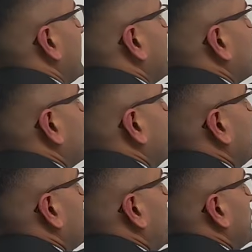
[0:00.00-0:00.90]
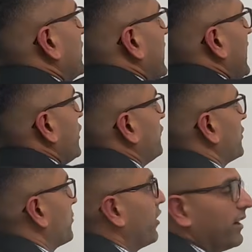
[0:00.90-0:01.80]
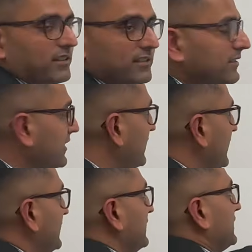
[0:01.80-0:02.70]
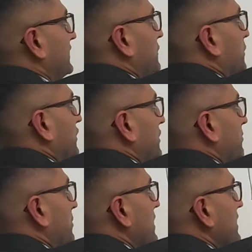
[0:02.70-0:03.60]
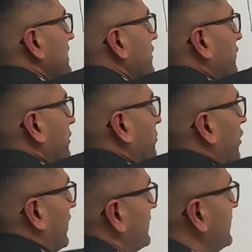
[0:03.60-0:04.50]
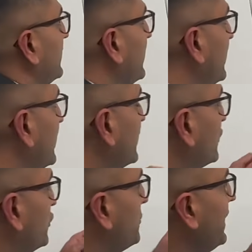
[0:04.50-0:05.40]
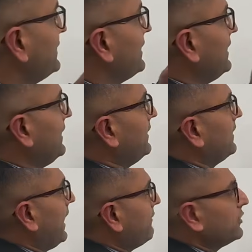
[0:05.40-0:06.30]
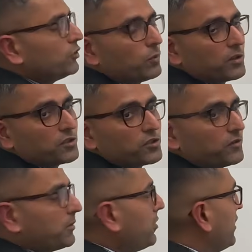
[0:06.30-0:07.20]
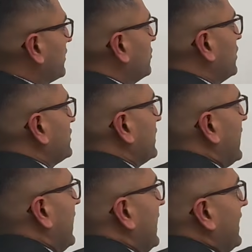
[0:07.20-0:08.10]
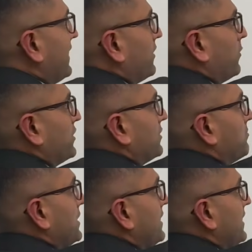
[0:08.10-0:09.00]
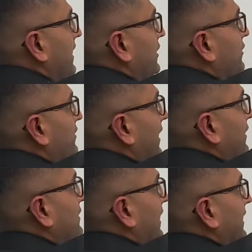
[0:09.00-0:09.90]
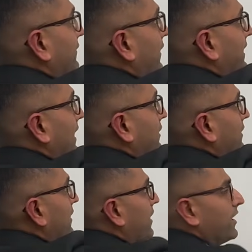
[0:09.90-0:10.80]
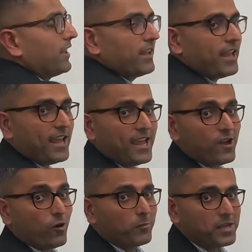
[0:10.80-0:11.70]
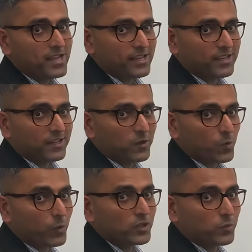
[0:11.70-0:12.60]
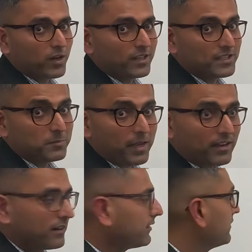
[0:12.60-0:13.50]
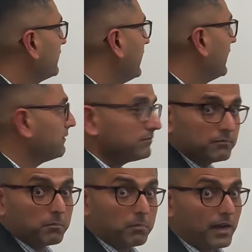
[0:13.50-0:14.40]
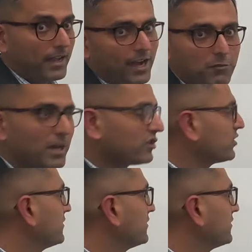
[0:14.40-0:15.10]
So this is version A of your product, and this is version B of your product. So you're basically having two versions of your product, version A, version B, and you're trying to find out A or B, which one is better, and by how much.